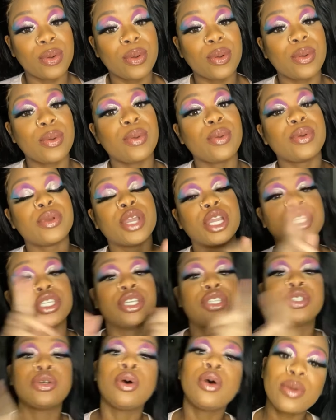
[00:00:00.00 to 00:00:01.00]
the
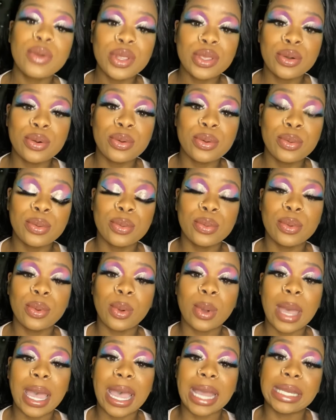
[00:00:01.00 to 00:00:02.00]
tutorial I
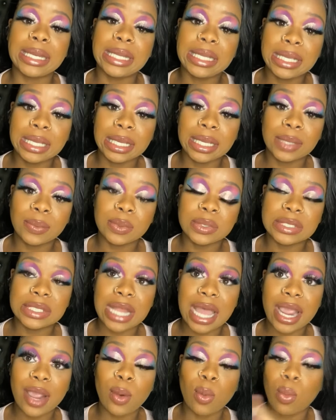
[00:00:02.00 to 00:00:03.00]
did was like
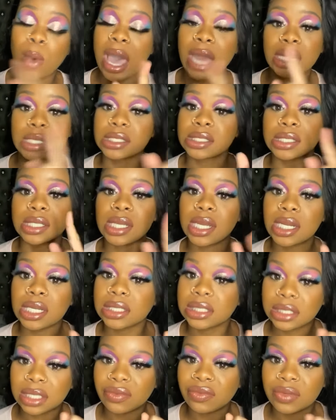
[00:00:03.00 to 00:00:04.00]
while the sun and stuff
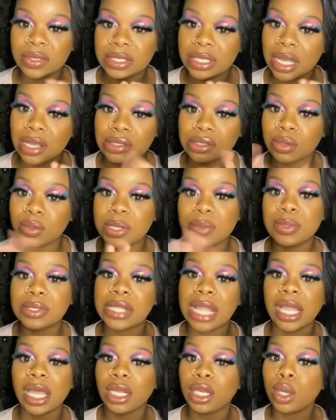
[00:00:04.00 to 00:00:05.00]
was out, so it was like a
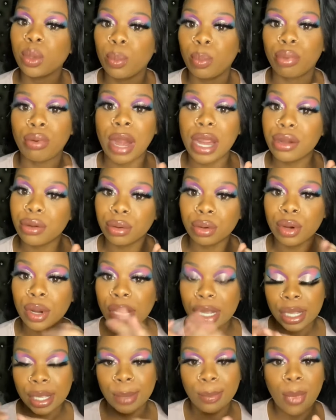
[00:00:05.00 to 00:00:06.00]
little brighter in
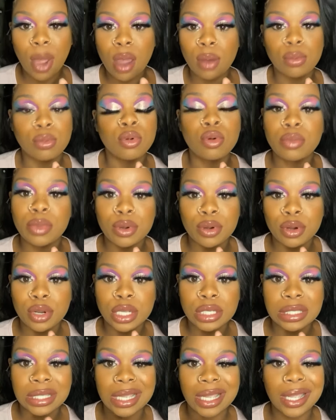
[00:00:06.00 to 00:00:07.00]
my room and
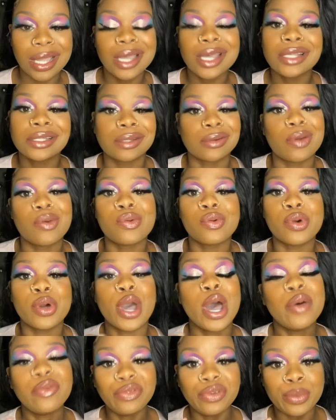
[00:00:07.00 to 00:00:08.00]
everything. So don't come for
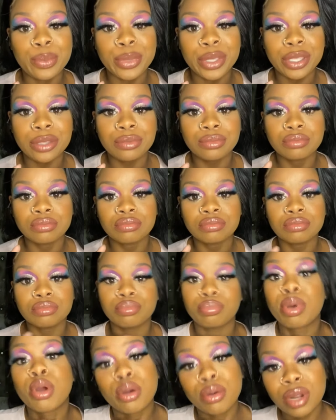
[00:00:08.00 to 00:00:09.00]
me,
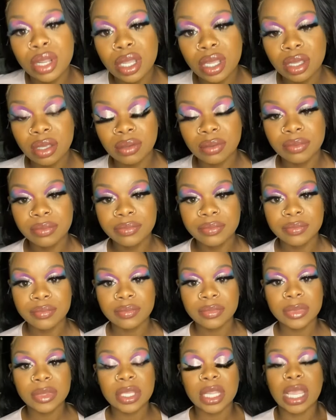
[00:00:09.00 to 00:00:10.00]
period.
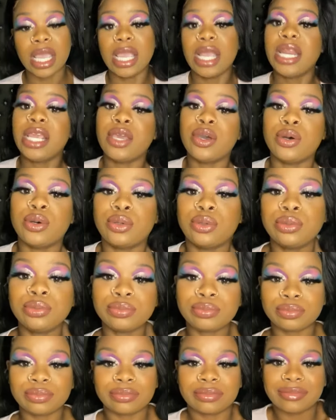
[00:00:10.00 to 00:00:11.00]
Anywho,
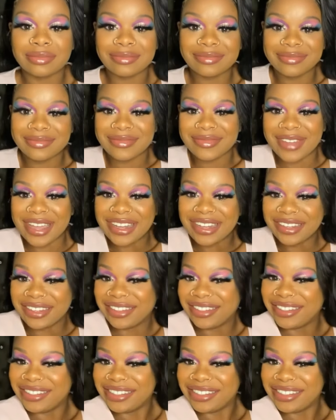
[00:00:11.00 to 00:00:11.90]
I look good.